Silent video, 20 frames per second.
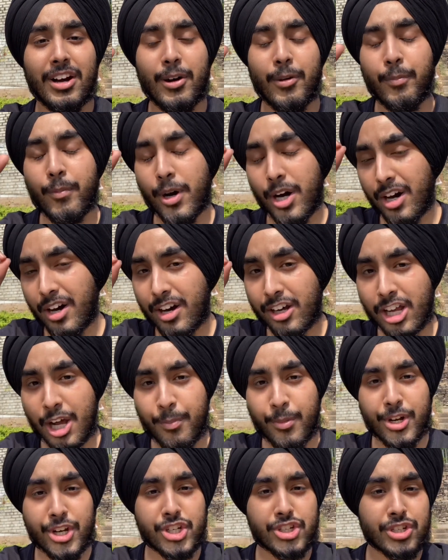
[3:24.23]

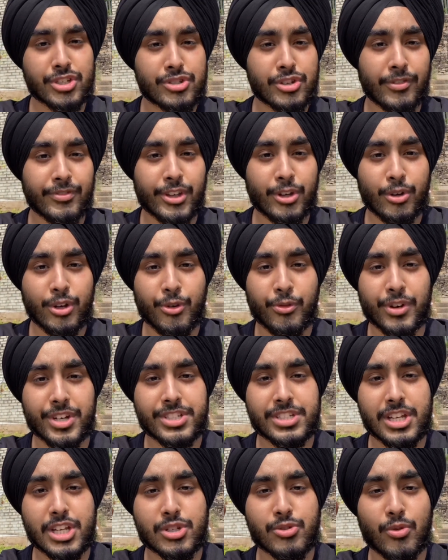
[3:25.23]
accommodations of the
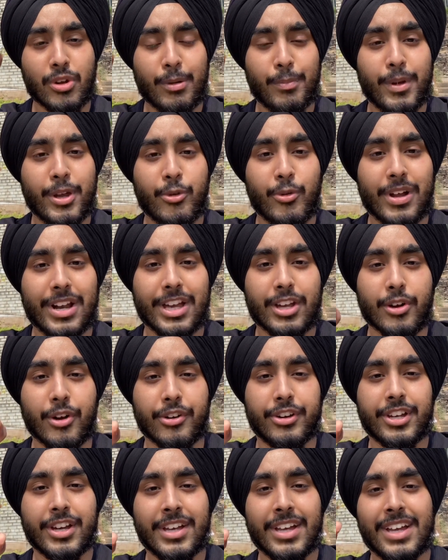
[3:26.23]
universities will be really
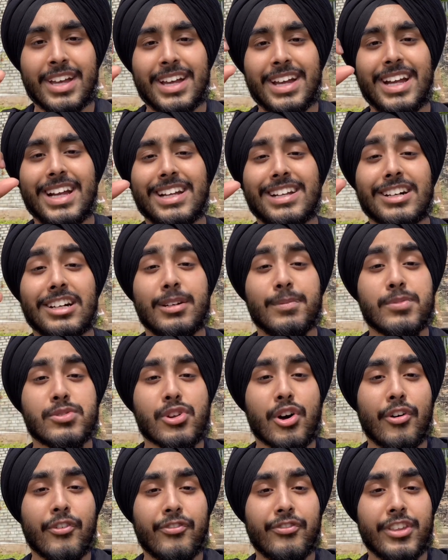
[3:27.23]
good. In terms
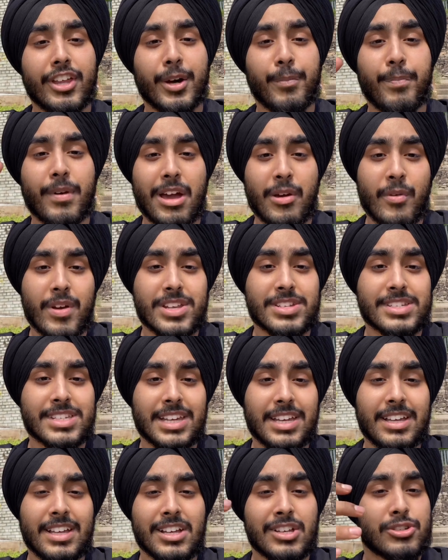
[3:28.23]
of the
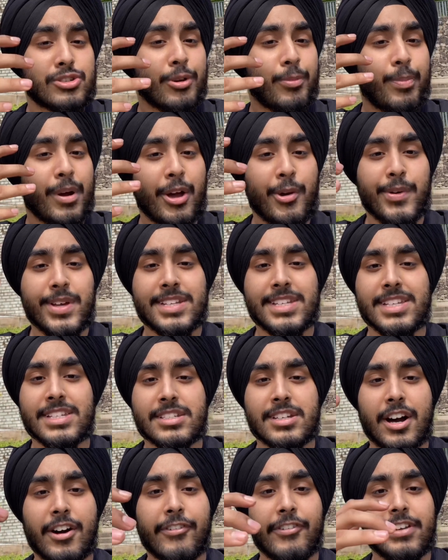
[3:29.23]
privacy, so privacy
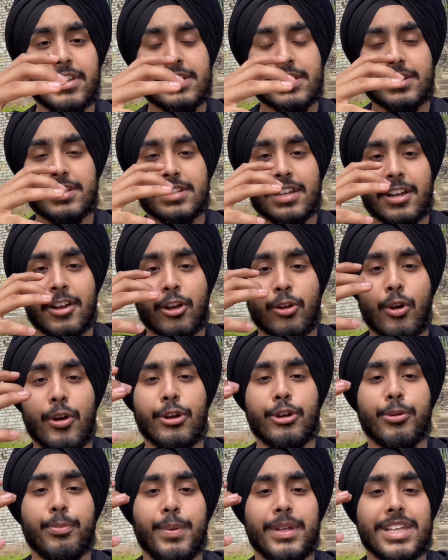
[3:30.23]
stuff is
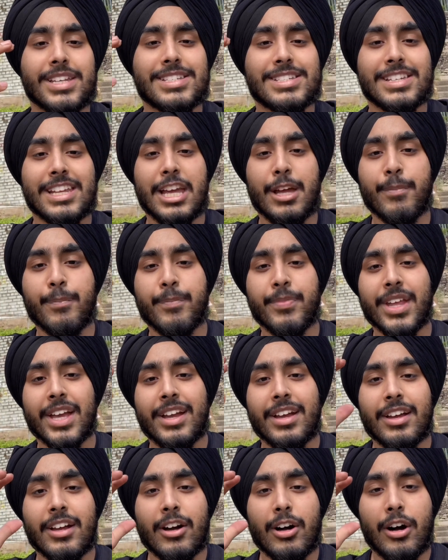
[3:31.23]
going to be the same
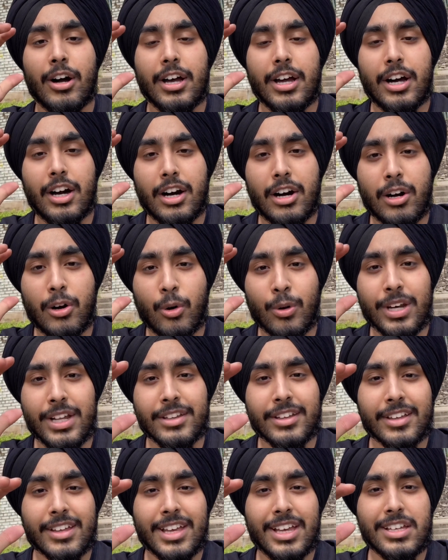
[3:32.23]
only in
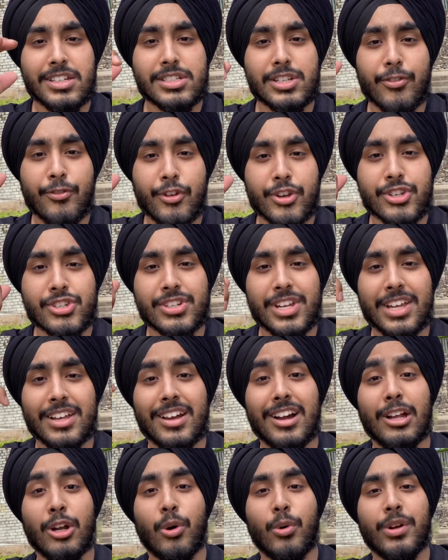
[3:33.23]
the case if you're staying
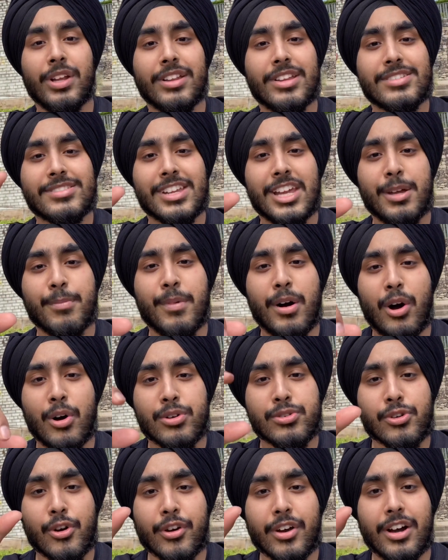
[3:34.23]
alone in the same
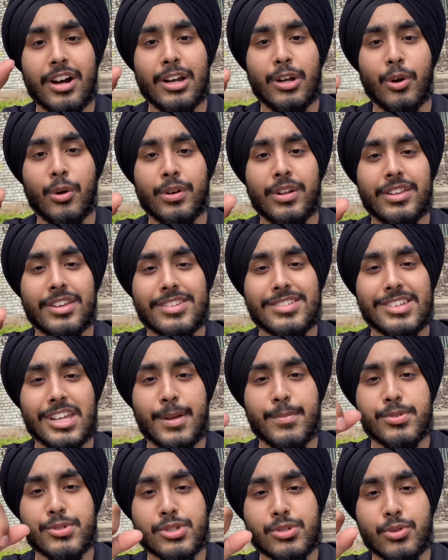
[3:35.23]
house or alone in the
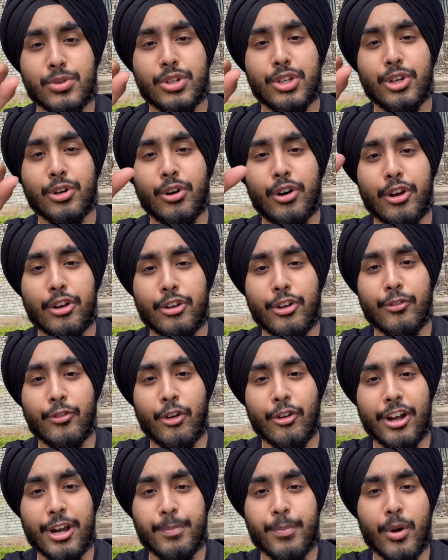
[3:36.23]
same studio, or you've
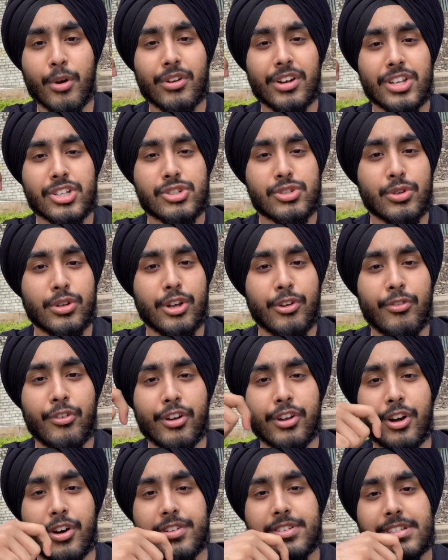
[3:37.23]
already booked a studio for
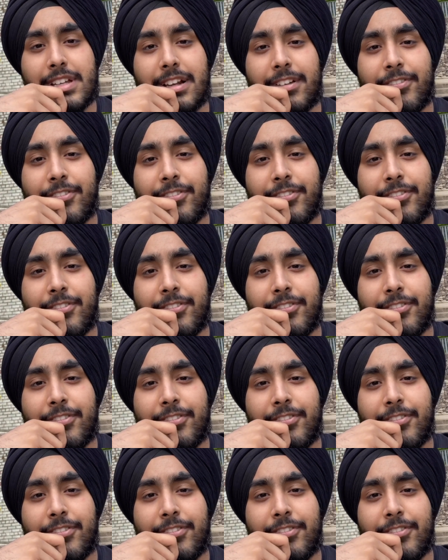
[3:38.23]
yourself.